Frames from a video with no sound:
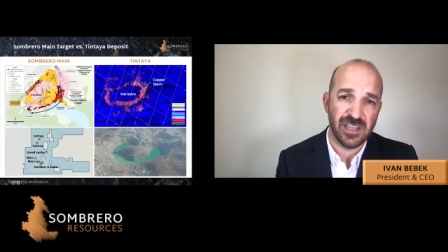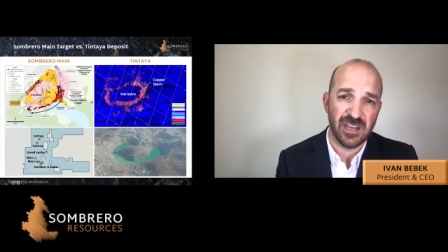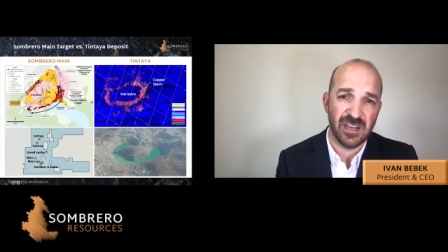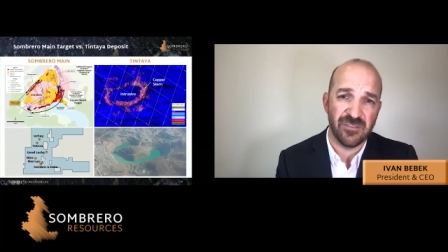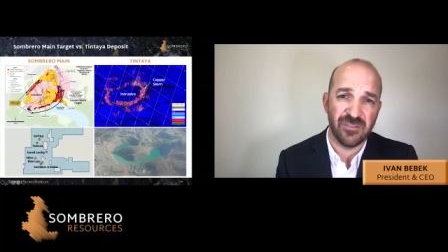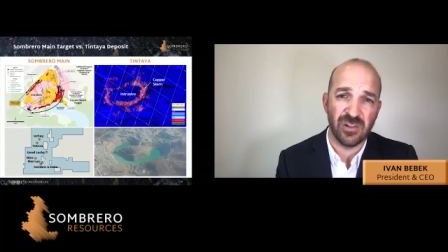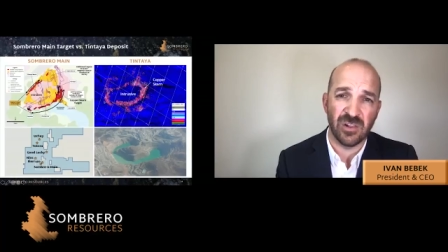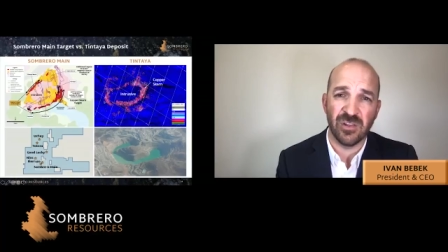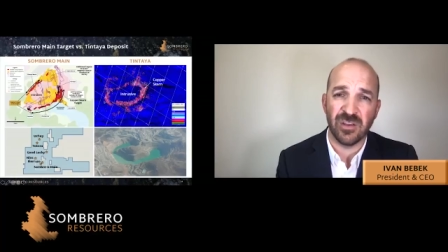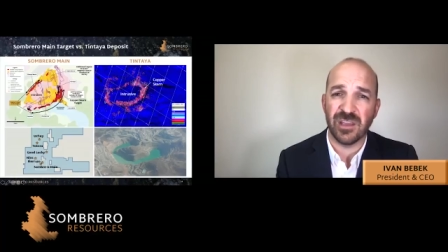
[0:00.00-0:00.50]
And
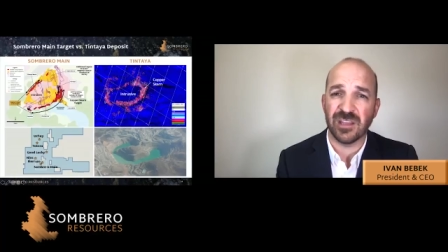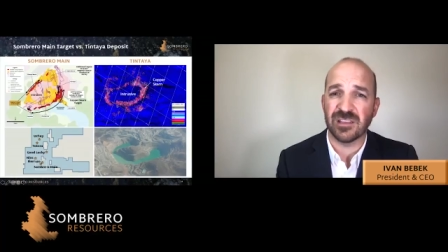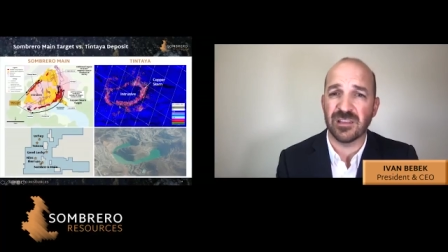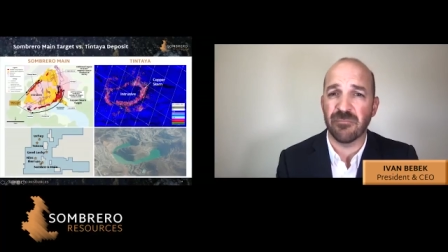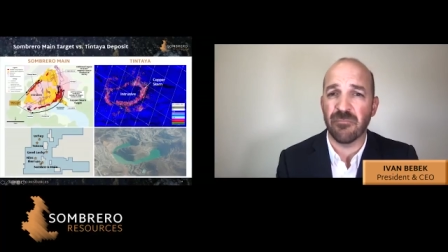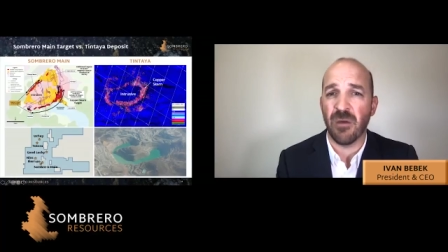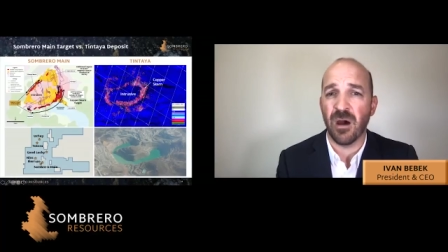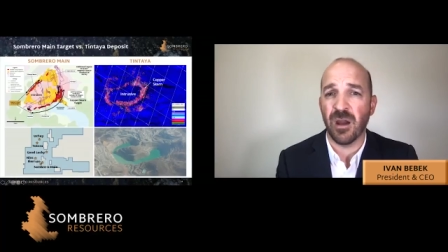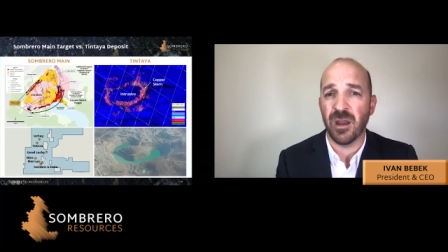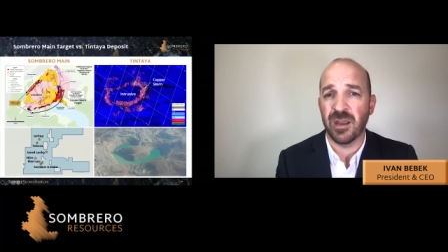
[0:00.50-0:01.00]
if you look at the
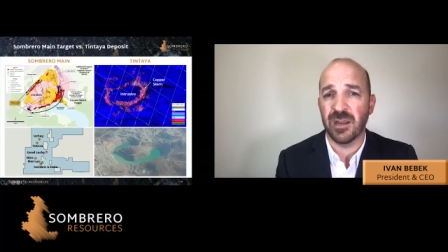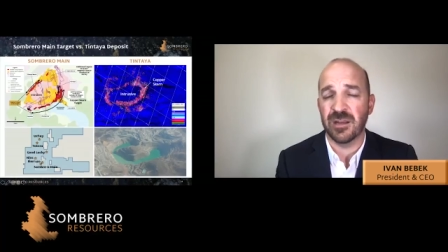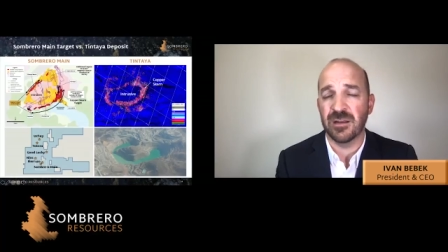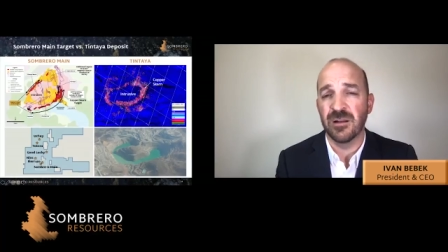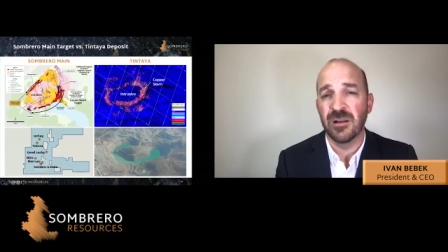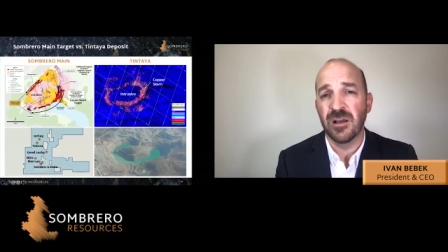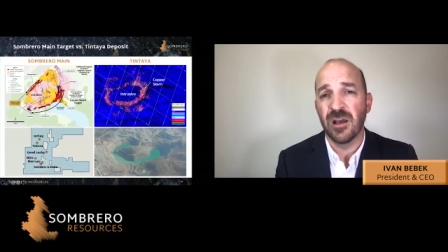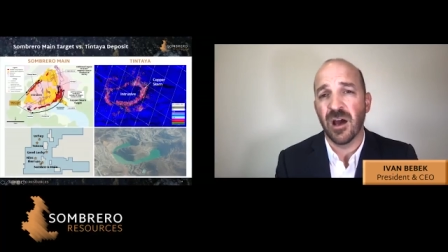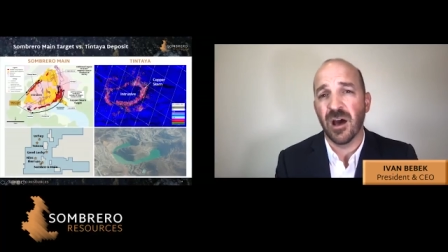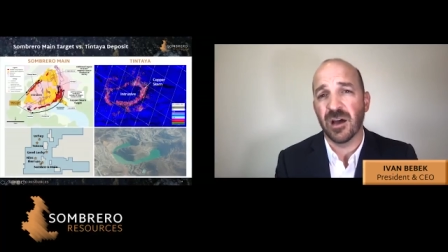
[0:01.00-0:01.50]
mine
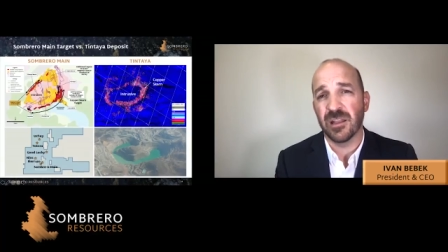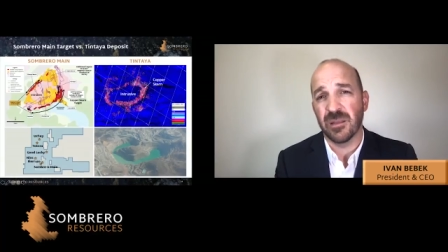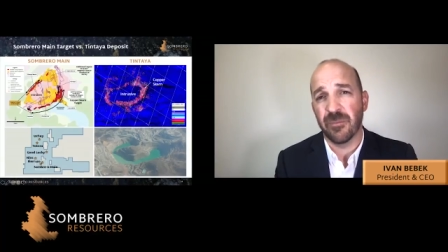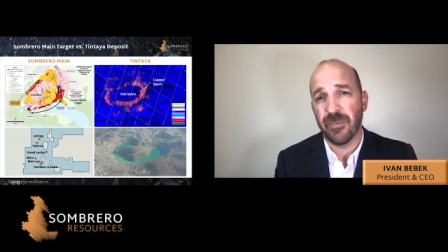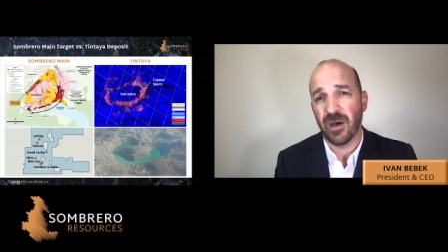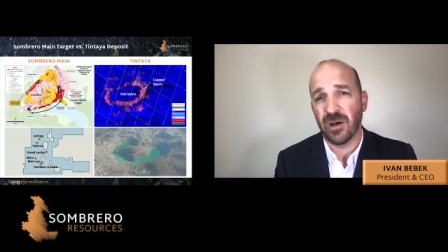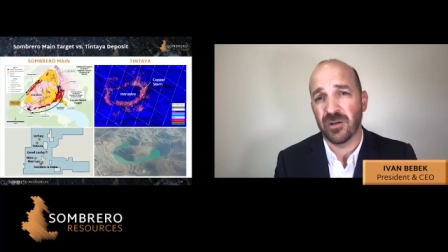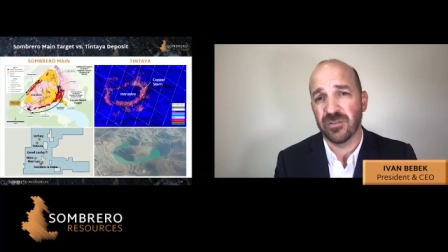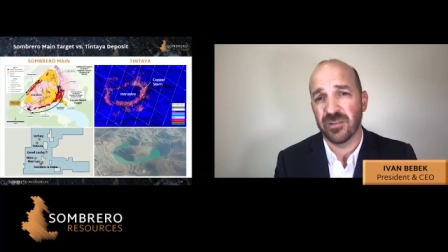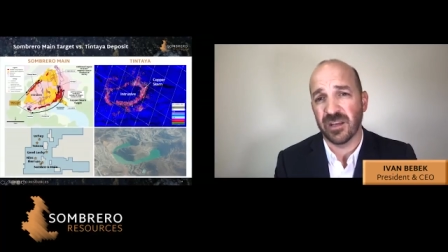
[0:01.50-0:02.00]
on the
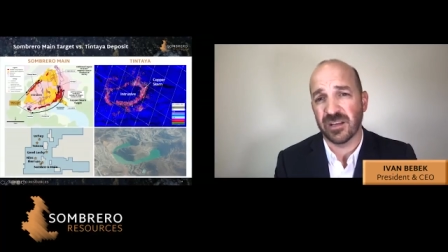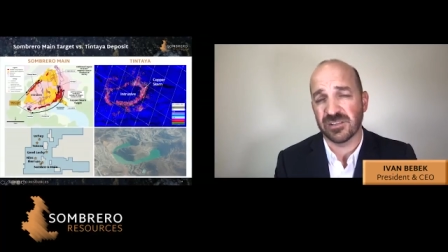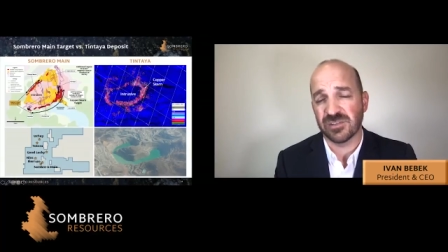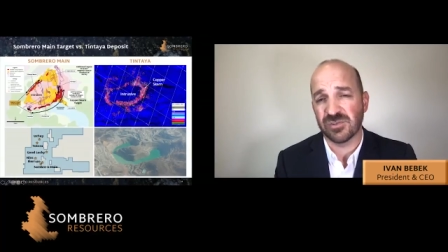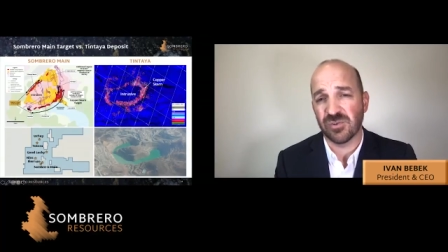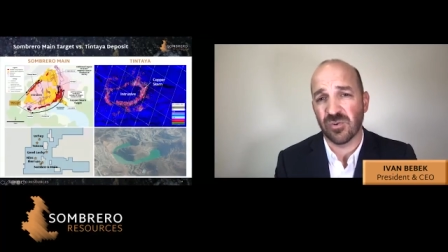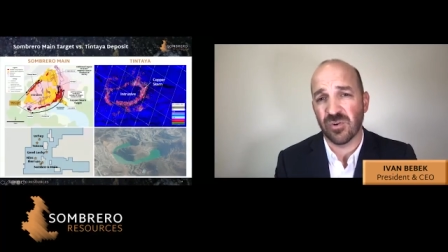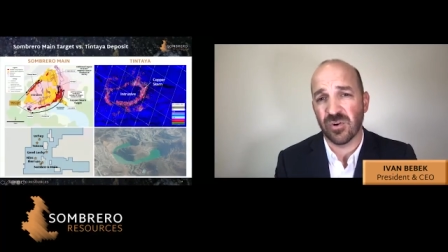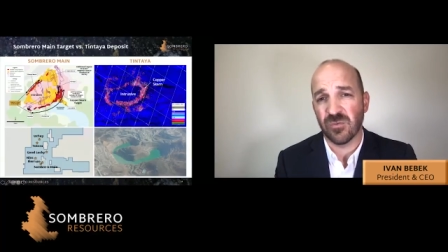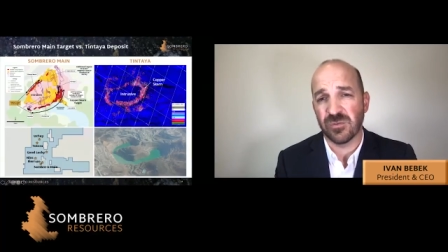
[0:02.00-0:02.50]
belt next
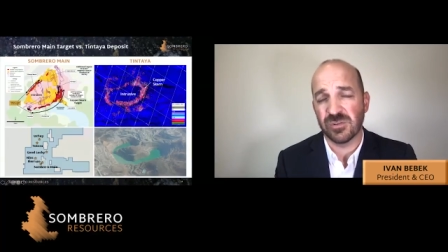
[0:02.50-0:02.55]
door,